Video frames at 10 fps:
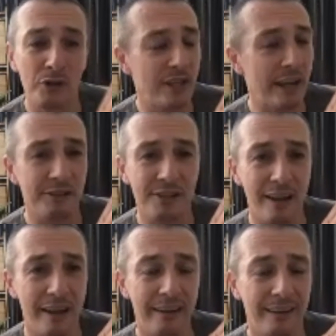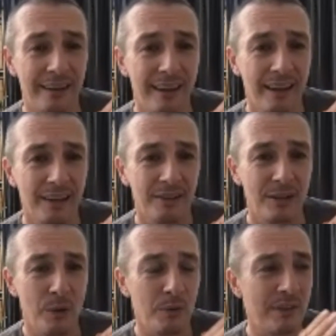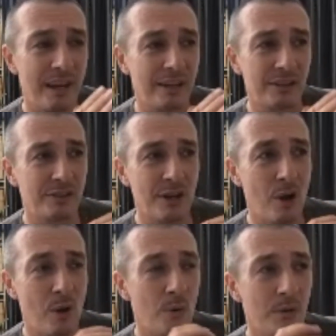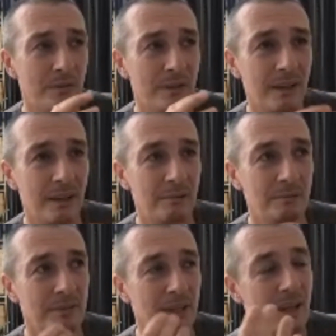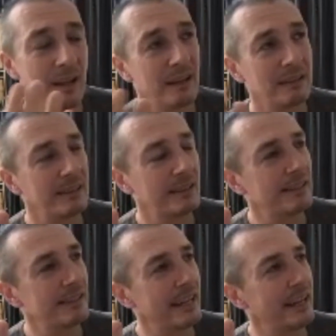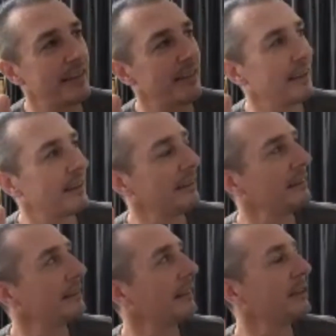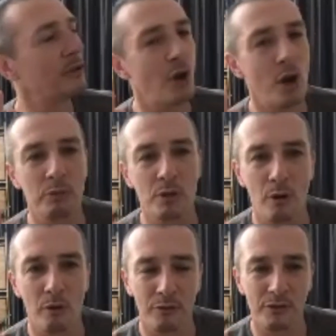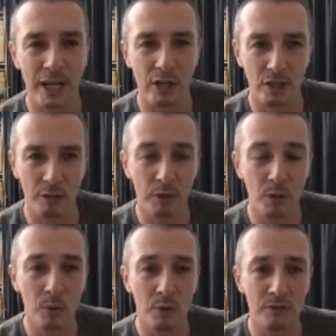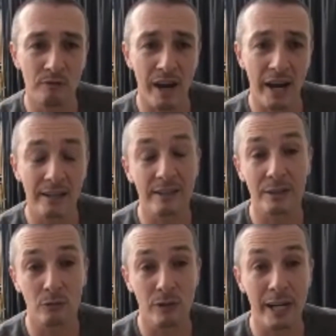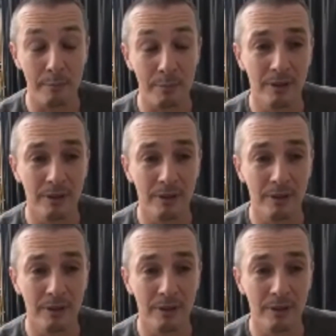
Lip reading: safe side, you know, there is no, let's say in the terms of sexual abuse, violence, and rape,